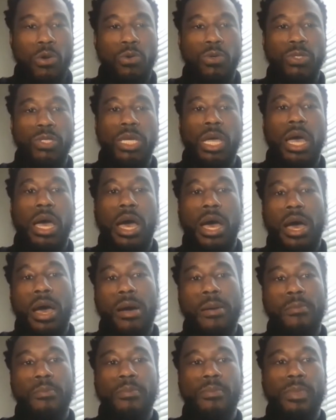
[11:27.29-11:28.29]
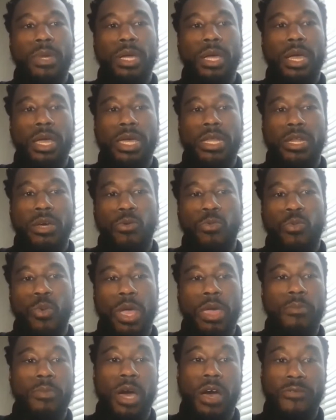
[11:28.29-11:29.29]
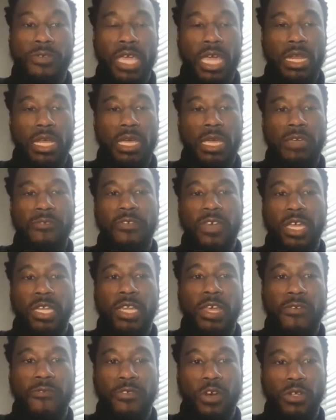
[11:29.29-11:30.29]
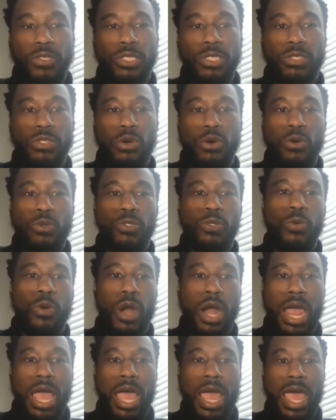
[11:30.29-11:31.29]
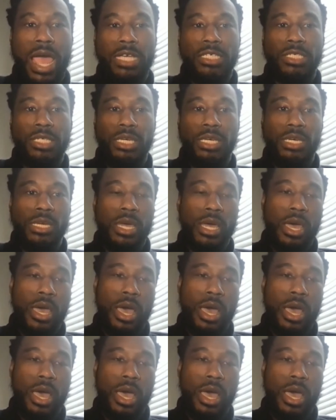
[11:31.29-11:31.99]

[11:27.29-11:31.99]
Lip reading: who's in the whim of getting evicted versus those who are actually